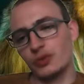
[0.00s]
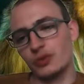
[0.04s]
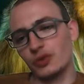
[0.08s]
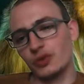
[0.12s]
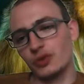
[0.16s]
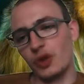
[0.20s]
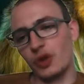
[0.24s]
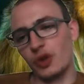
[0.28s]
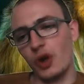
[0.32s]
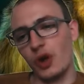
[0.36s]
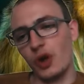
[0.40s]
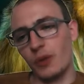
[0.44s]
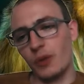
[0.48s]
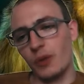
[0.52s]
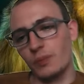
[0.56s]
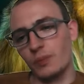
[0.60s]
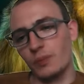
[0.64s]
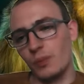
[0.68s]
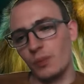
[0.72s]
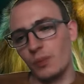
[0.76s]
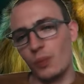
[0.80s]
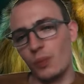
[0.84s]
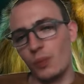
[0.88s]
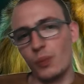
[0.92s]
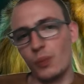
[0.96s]
So
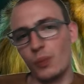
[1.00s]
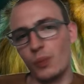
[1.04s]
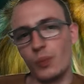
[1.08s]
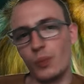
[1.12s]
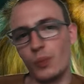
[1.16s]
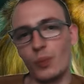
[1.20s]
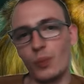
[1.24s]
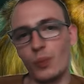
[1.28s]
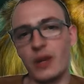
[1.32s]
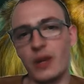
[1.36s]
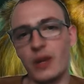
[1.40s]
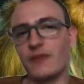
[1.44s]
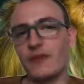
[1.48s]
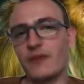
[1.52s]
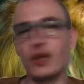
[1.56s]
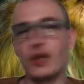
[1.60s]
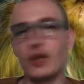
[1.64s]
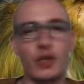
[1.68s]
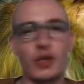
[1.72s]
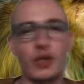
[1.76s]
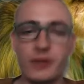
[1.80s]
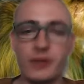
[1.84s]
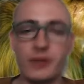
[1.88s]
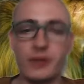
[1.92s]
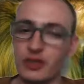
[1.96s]
whenever you
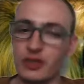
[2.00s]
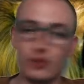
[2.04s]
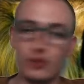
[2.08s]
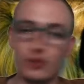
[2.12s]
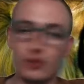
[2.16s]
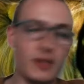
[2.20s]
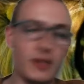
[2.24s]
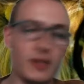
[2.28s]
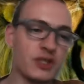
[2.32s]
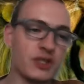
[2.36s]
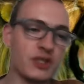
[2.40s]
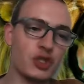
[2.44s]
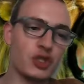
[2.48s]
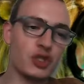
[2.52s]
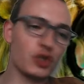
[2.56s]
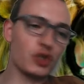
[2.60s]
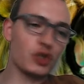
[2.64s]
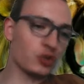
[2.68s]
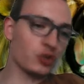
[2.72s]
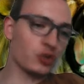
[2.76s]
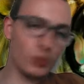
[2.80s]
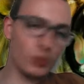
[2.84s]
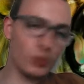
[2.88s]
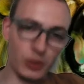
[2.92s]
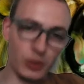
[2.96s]
got a minute, just message
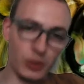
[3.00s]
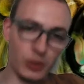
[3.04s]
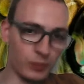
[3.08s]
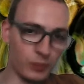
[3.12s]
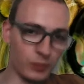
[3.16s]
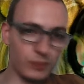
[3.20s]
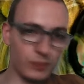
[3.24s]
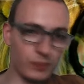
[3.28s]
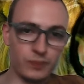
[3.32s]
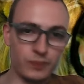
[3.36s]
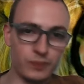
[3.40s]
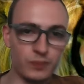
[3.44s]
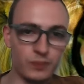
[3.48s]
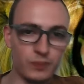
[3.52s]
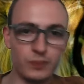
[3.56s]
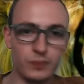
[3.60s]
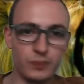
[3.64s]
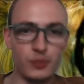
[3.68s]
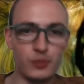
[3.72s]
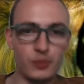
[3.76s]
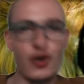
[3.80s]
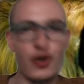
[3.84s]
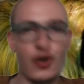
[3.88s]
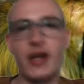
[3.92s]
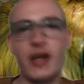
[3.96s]
us and we'll
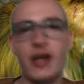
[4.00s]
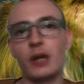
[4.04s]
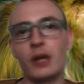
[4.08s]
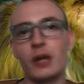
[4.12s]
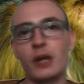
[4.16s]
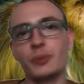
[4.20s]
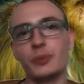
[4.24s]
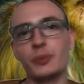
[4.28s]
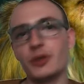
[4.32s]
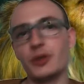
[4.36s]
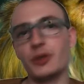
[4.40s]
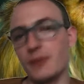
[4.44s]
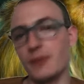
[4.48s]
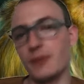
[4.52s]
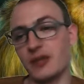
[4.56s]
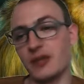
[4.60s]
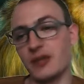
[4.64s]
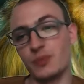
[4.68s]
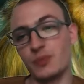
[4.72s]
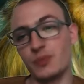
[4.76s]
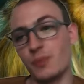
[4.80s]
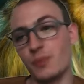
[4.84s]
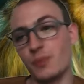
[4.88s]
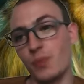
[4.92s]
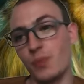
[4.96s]
try and help you the
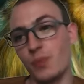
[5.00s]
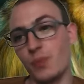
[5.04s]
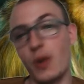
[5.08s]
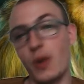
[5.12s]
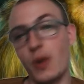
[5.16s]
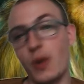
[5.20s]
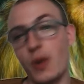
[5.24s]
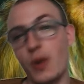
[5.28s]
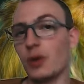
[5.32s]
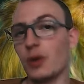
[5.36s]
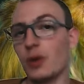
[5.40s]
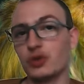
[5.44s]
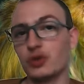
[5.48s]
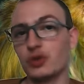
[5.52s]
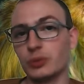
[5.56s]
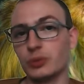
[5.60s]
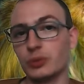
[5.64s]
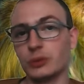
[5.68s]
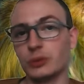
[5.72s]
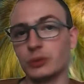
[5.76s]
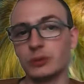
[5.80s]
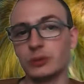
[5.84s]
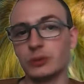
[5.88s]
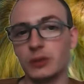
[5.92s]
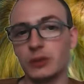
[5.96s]
best way
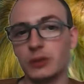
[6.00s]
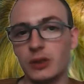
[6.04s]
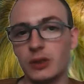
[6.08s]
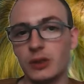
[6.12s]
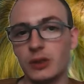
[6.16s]
possible.